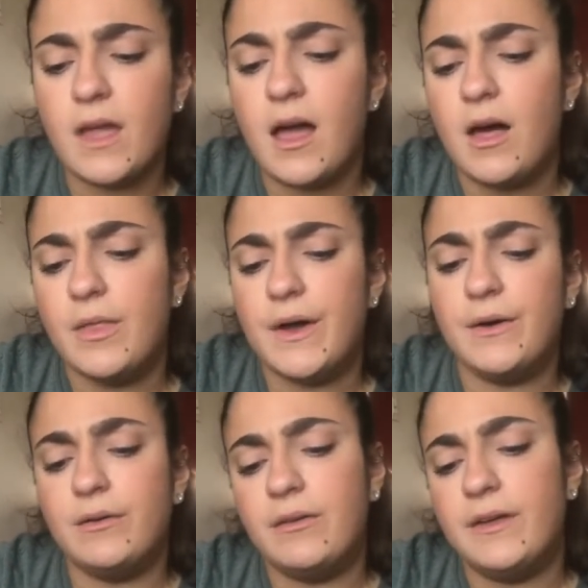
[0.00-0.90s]

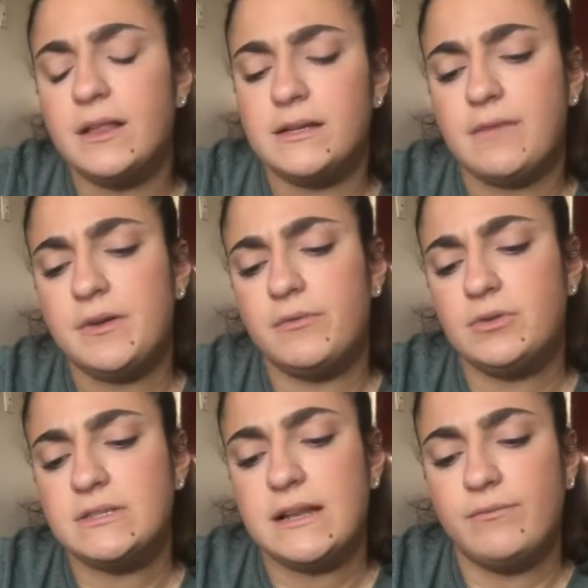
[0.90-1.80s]
Although a Philadelphia roll
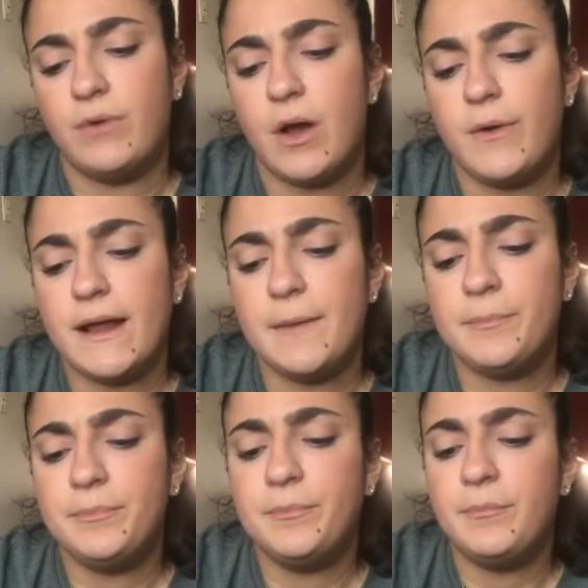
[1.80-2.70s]
doesn't have roe in it.
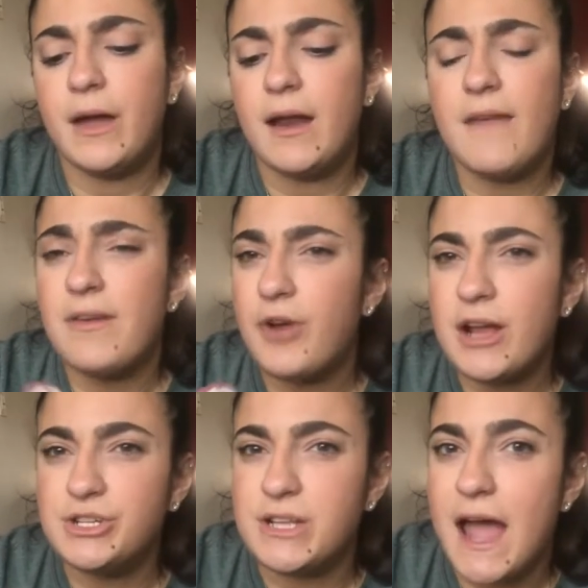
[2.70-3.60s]
But I've never
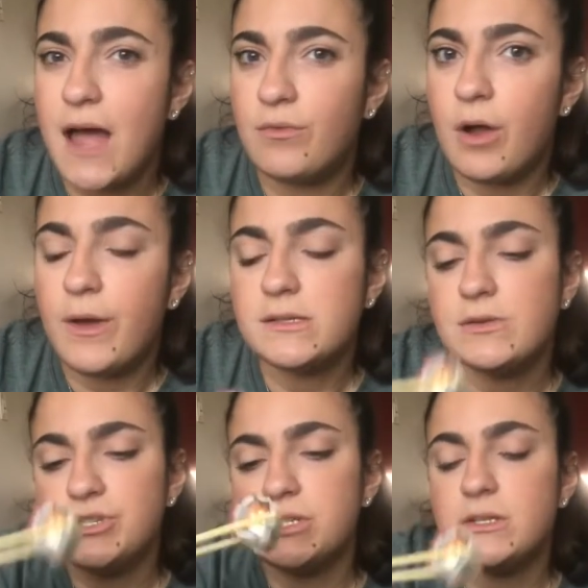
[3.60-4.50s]
actually had roe on
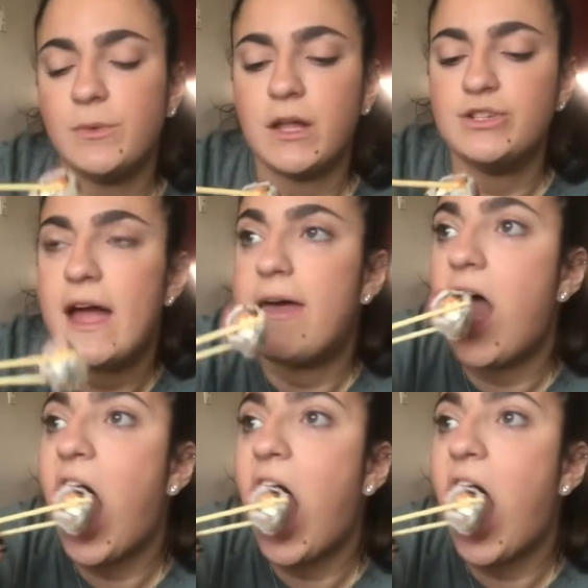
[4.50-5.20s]
sushi, so we're gonna try that.